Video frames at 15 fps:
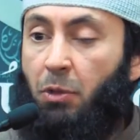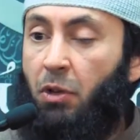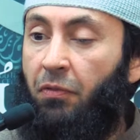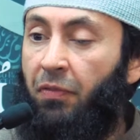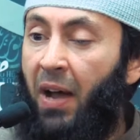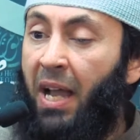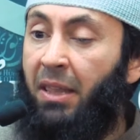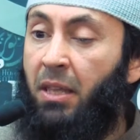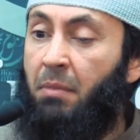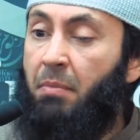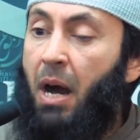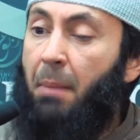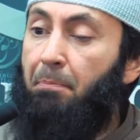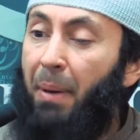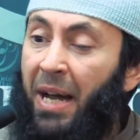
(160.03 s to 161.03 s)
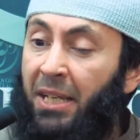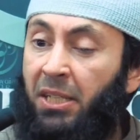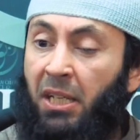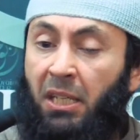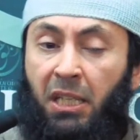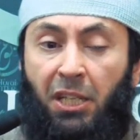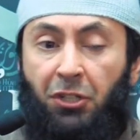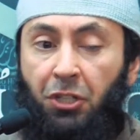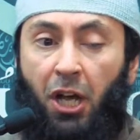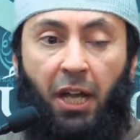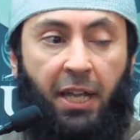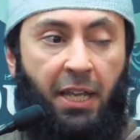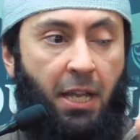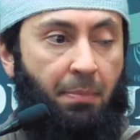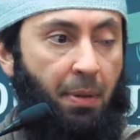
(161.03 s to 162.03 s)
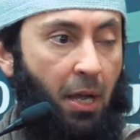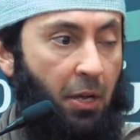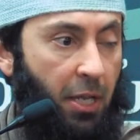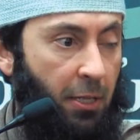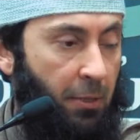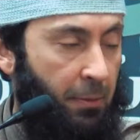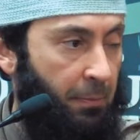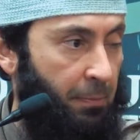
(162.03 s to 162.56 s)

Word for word: you find them abundantly talking about it.